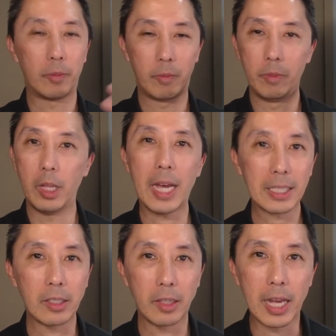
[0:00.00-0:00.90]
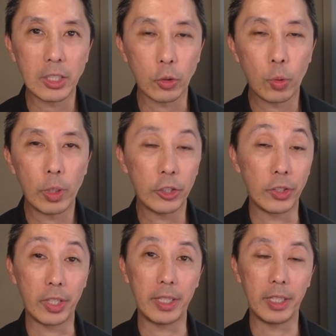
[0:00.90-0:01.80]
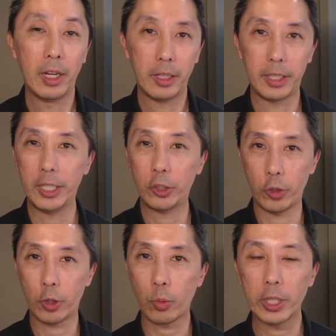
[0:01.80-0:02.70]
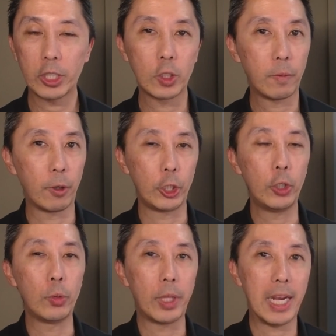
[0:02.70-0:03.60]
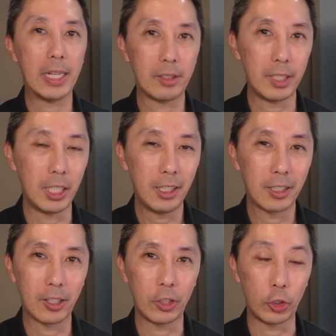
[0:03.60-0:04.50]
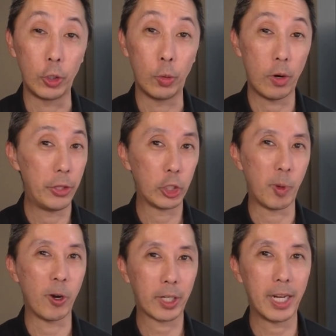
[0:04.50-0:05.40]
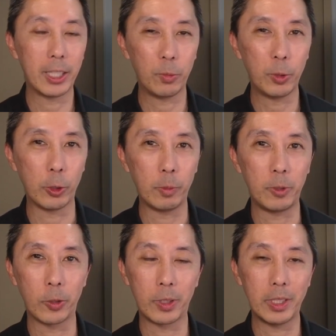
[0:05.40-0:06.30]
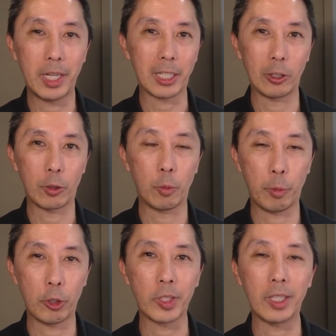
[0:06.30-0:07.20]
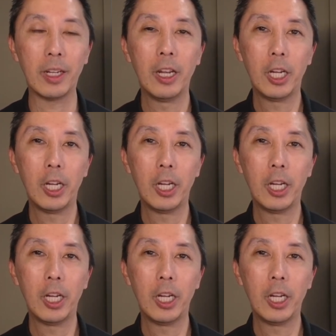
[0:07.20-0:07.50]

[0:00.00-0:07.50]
lots and lots of questions, and these are the questions for you, the SE, because you are the smart guy in the room, you're the technical person.